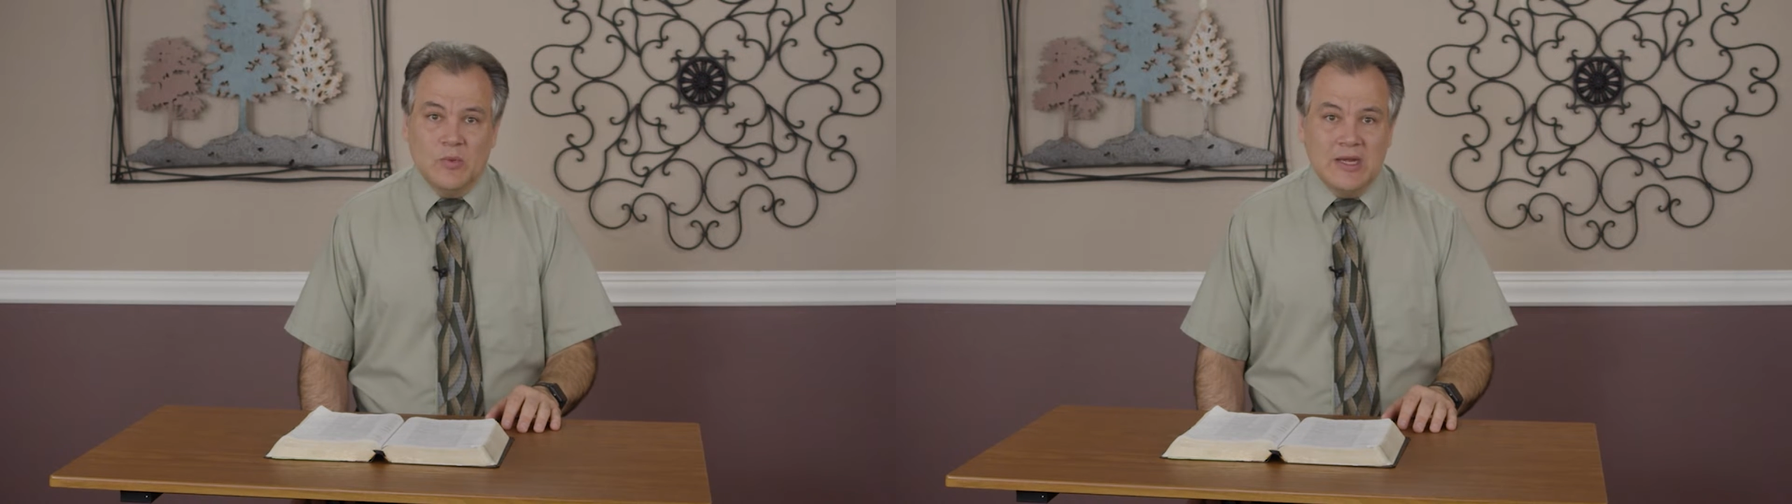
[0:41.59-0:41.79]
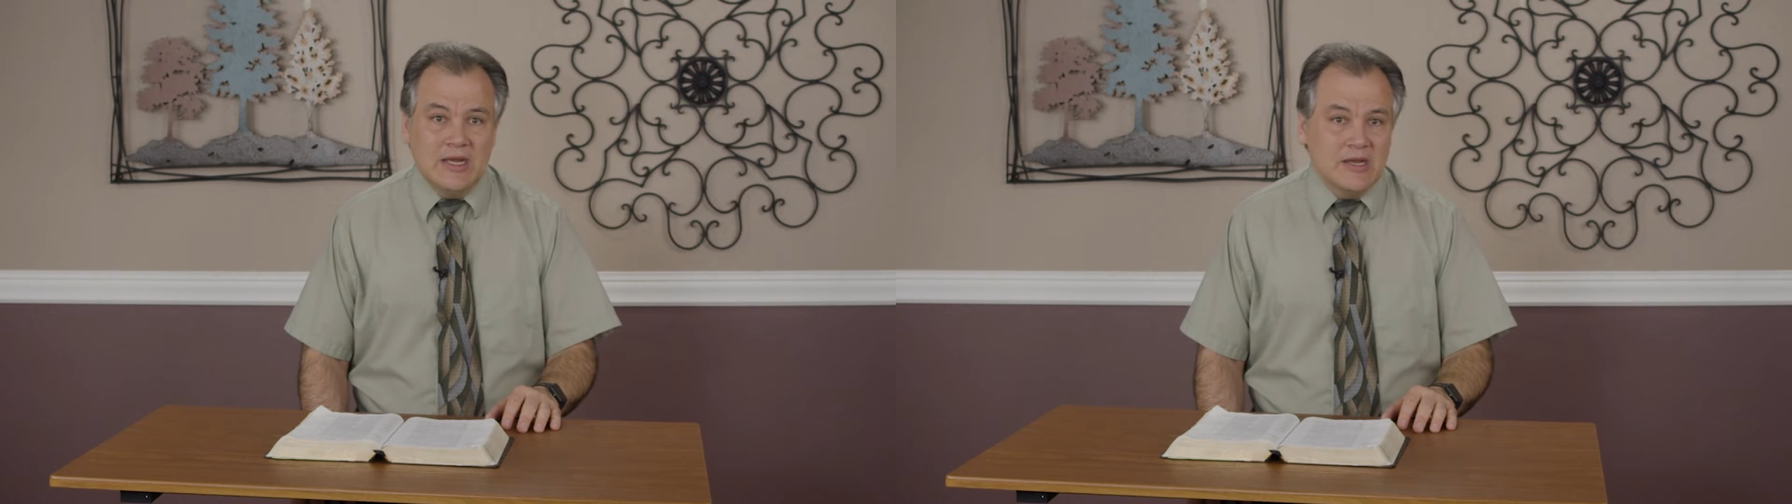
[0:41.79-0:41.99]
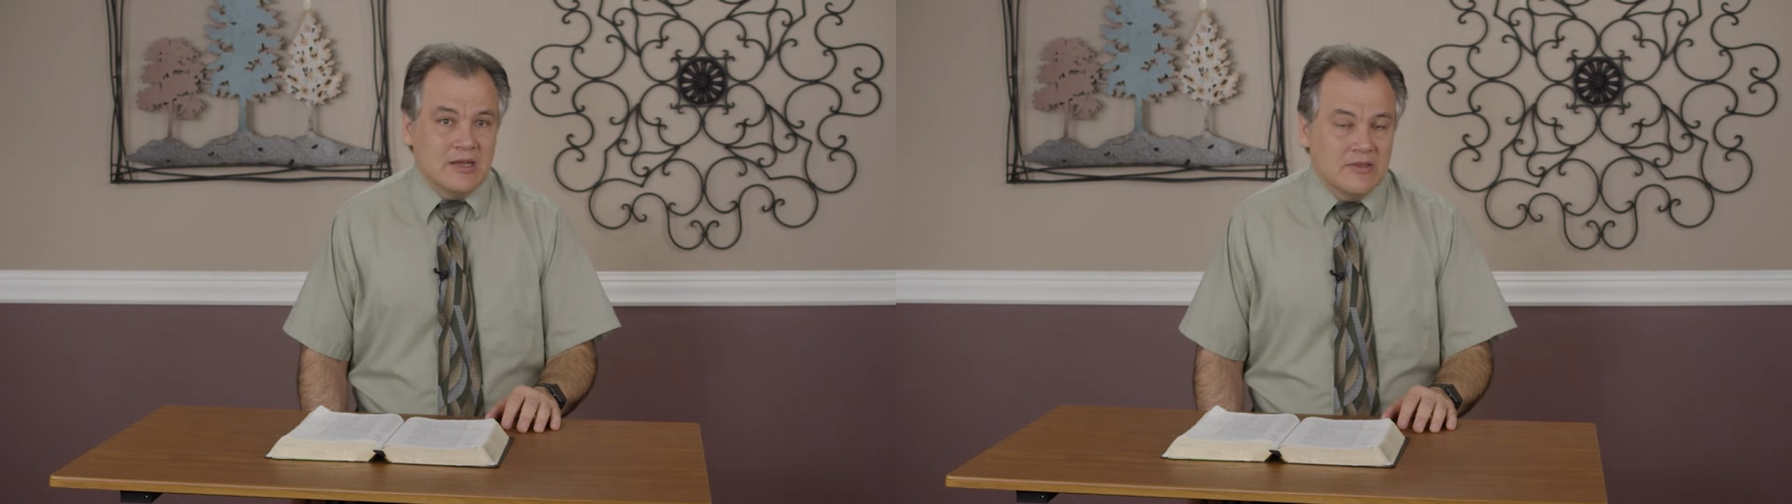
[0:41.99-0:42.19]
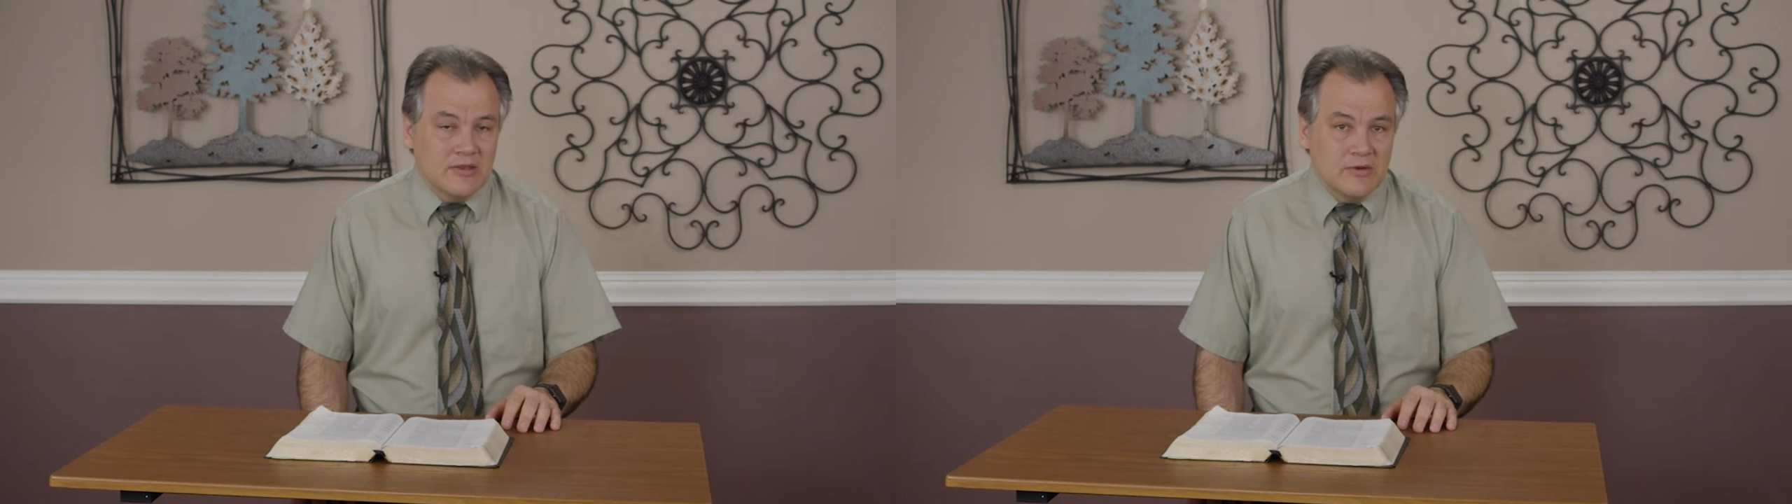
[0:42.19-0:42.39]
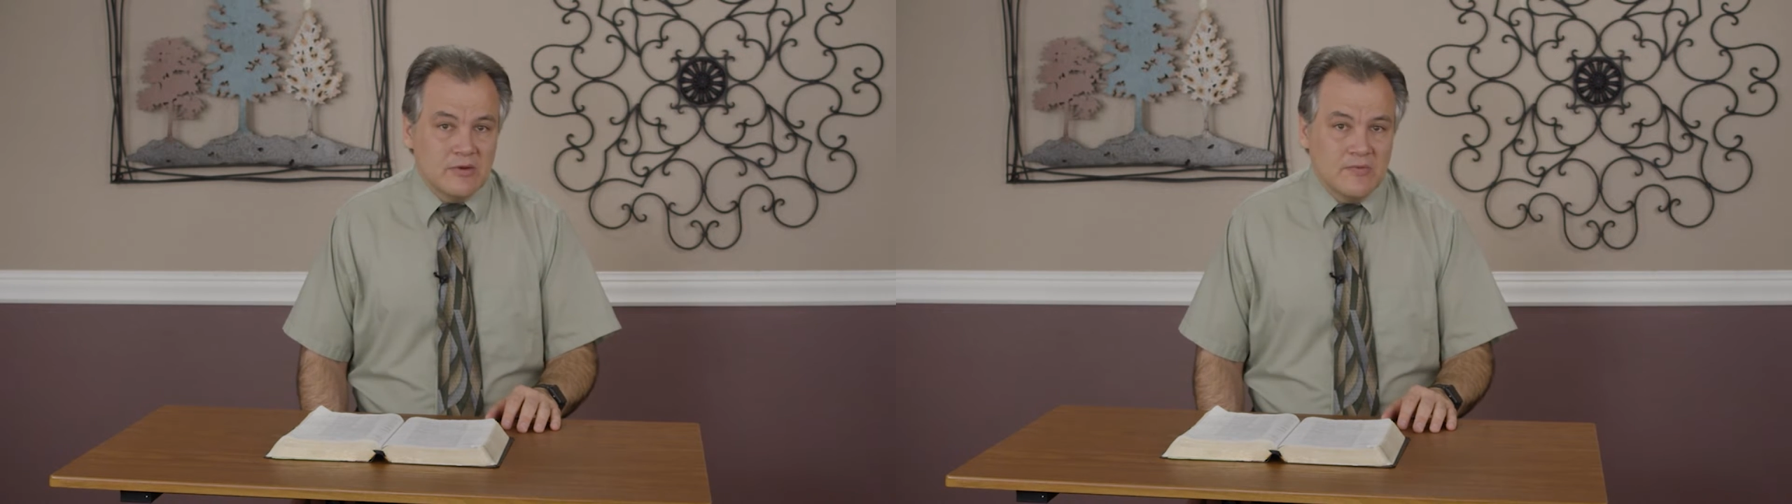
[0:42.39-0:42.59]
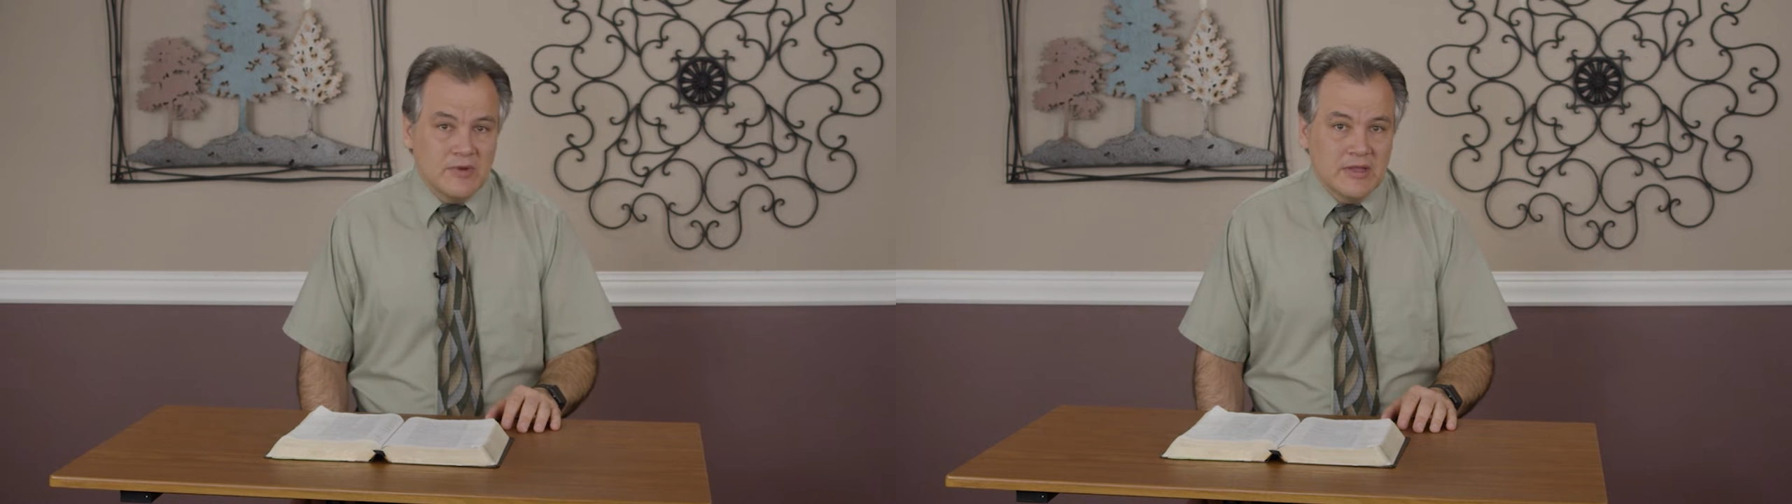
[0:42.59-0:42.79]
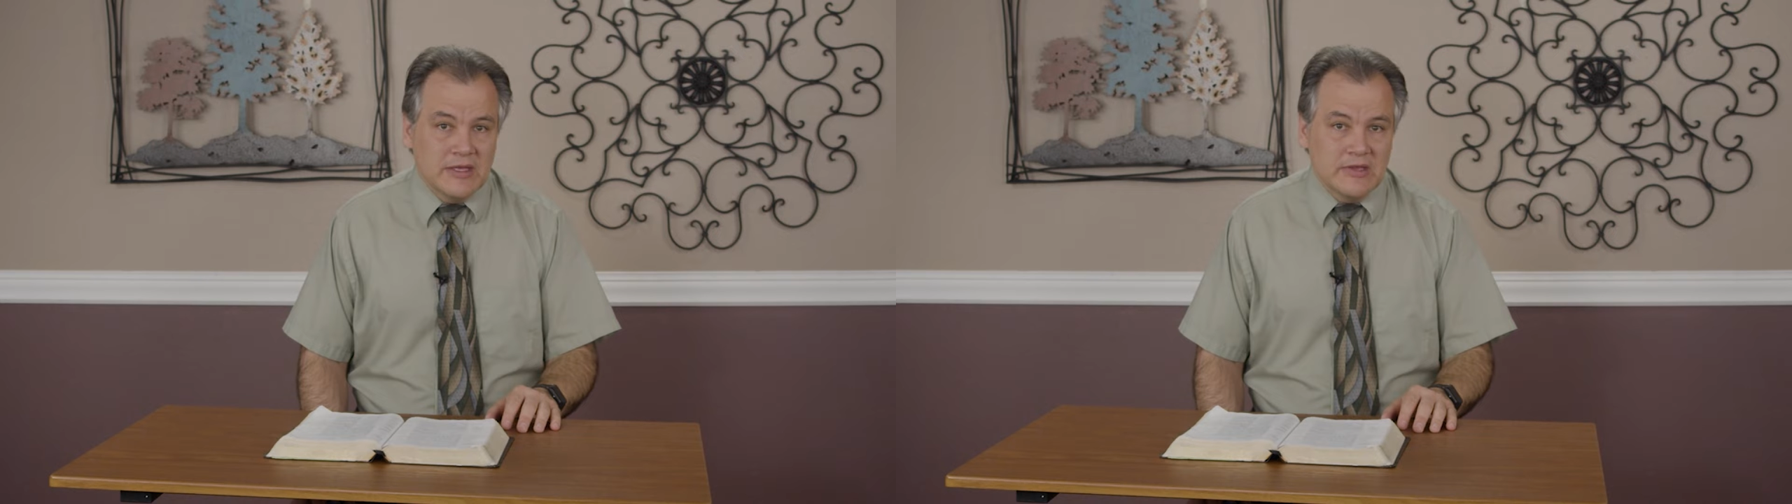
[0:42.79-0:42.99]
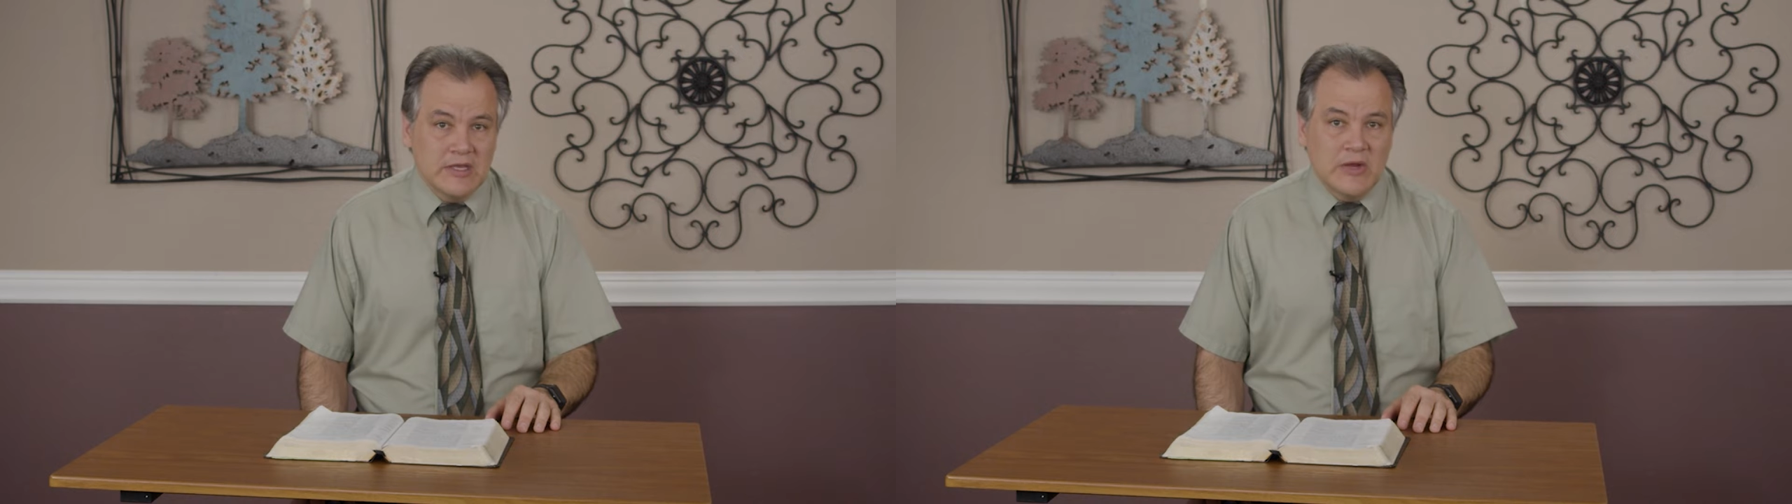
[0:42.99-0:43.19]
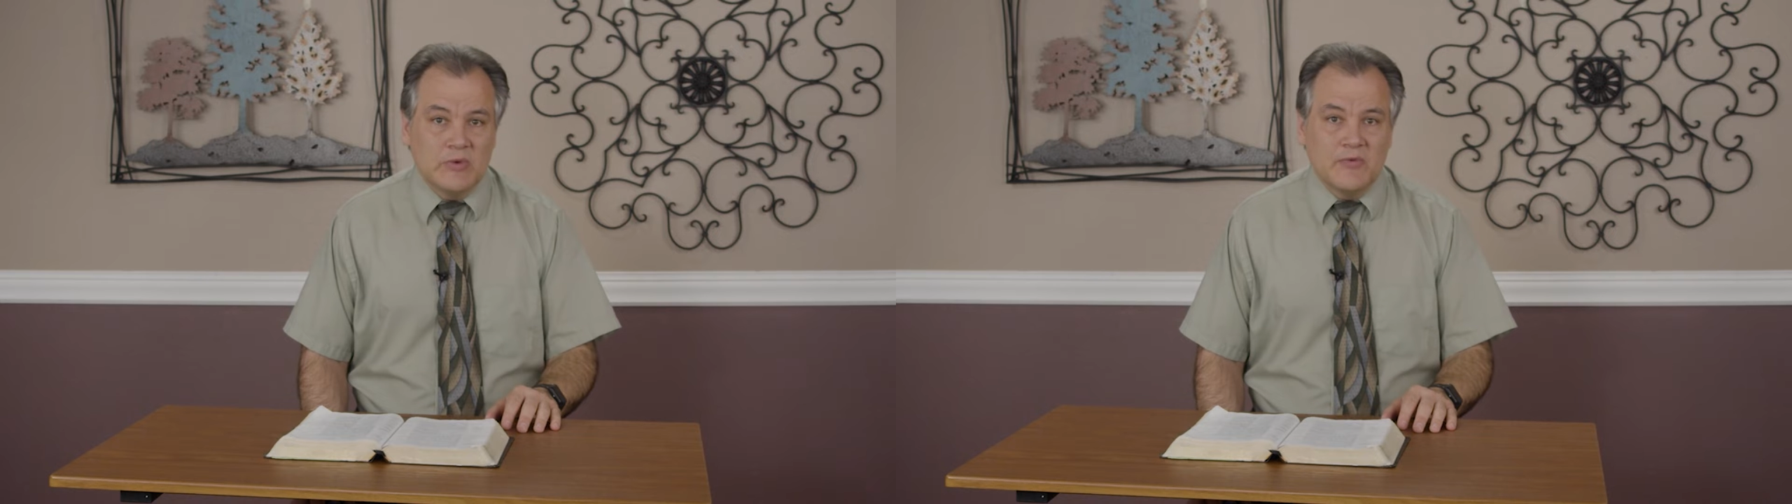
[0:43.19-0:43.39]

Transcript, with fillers: we need to consider their feelings and